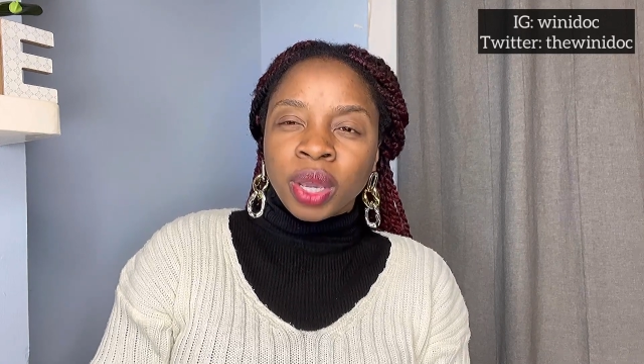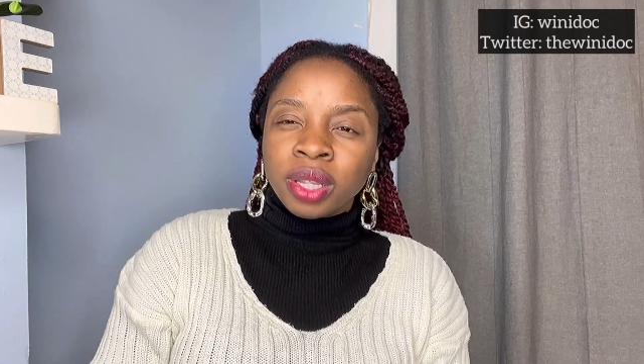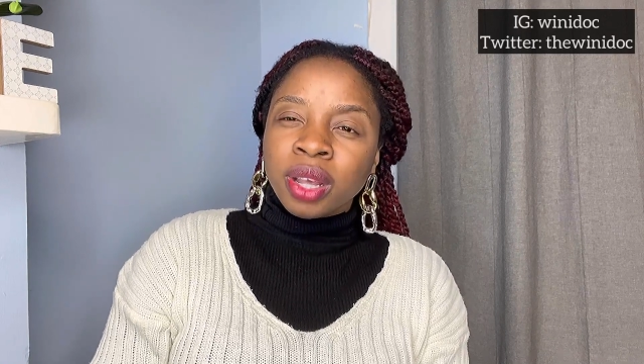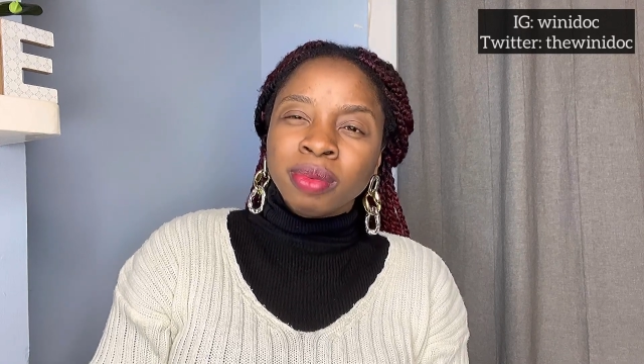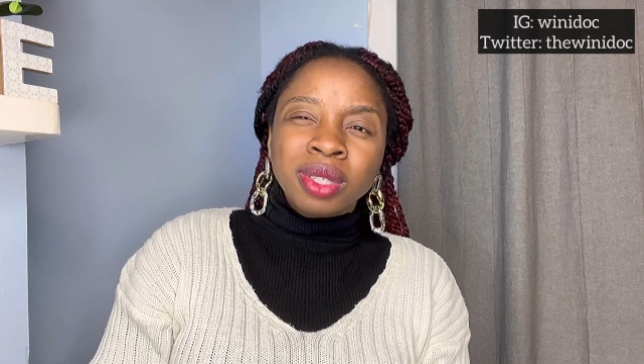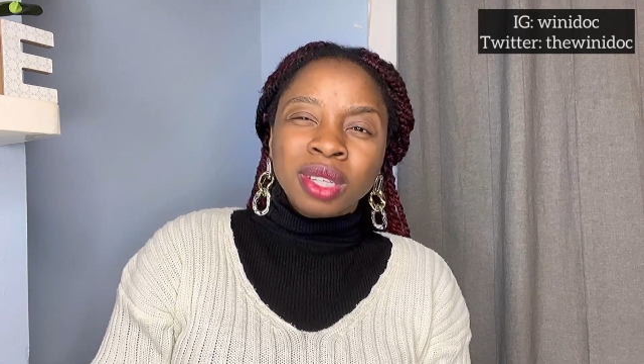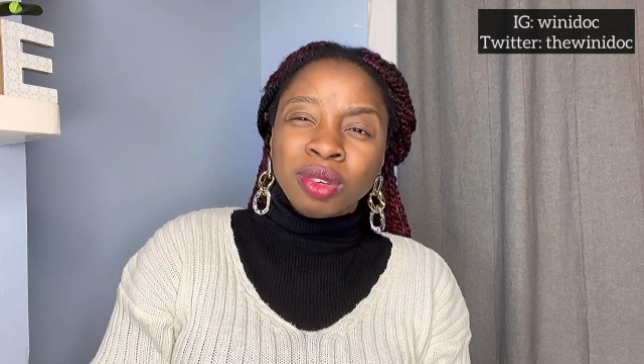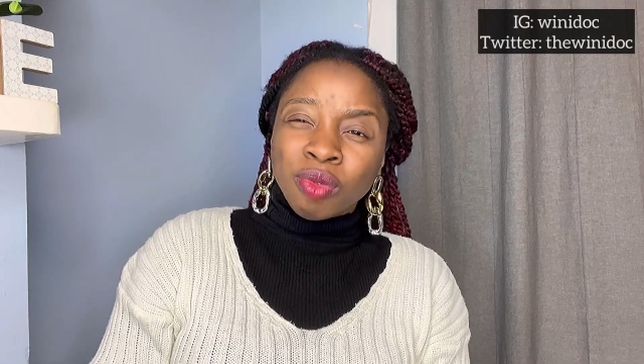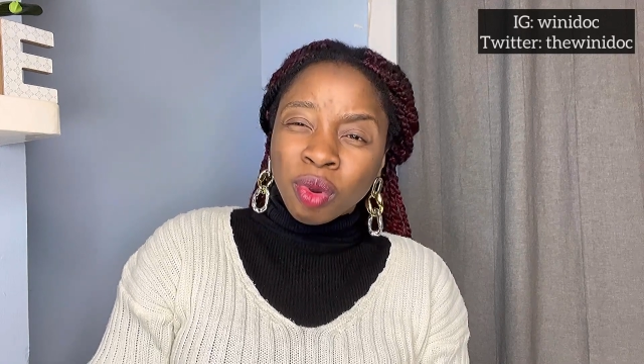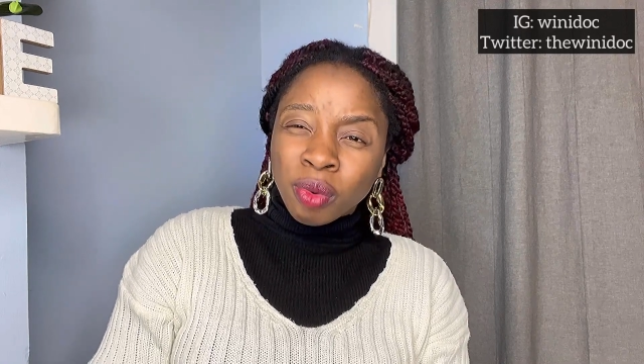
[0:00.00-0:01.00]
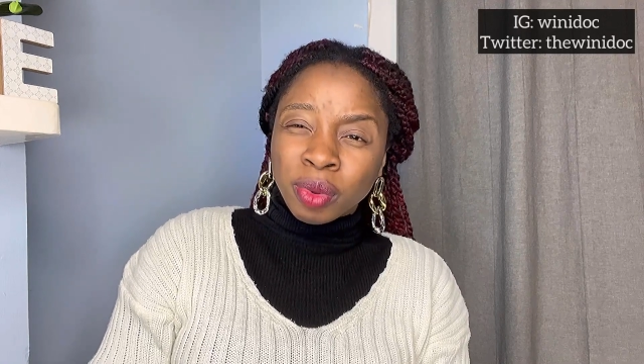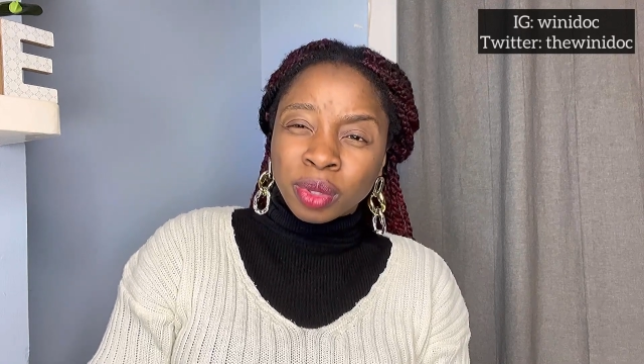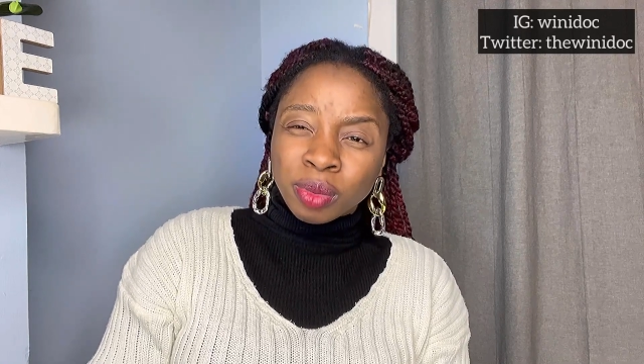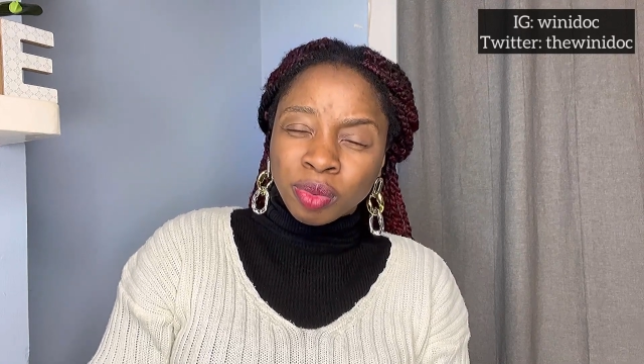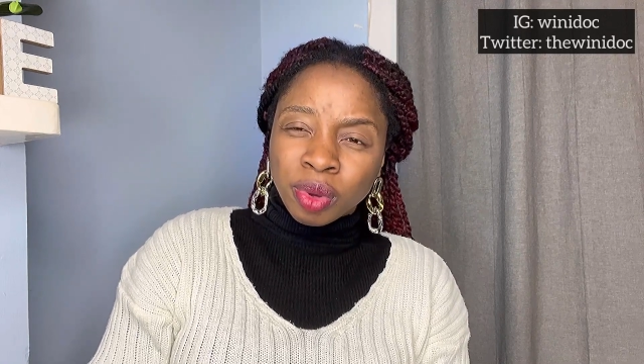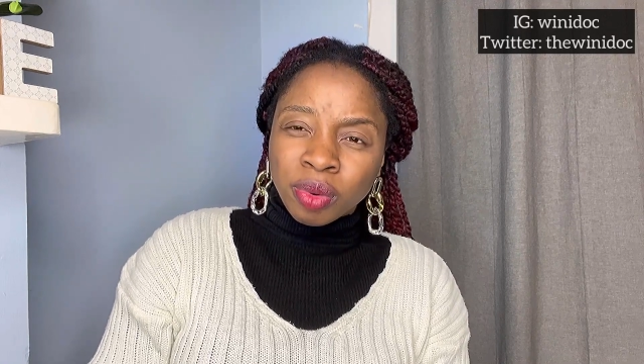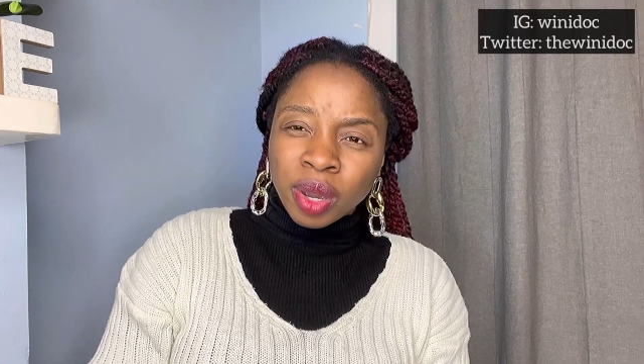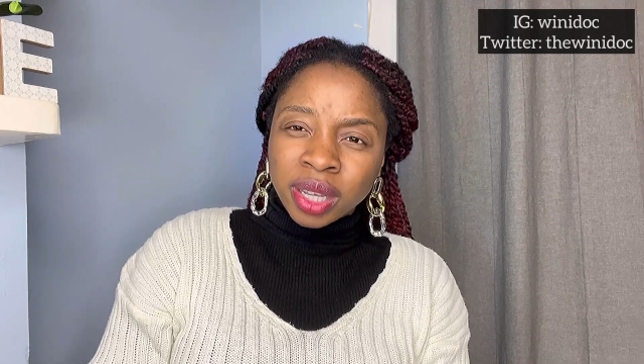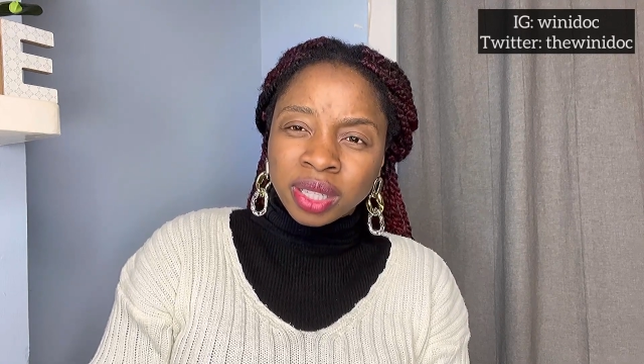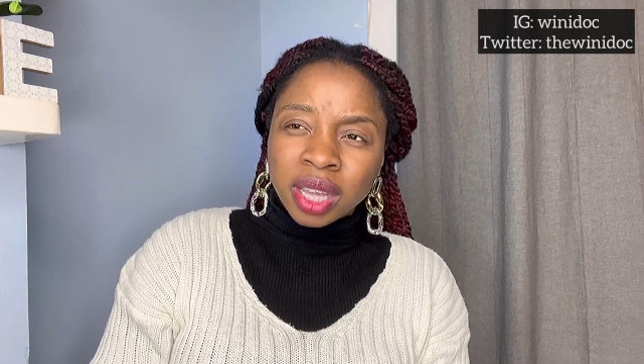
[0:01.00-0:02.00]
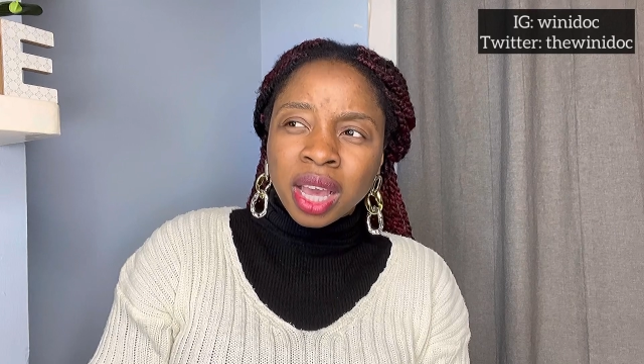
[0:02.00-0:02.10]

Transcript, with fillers: That means there's a wrong way to pray, right?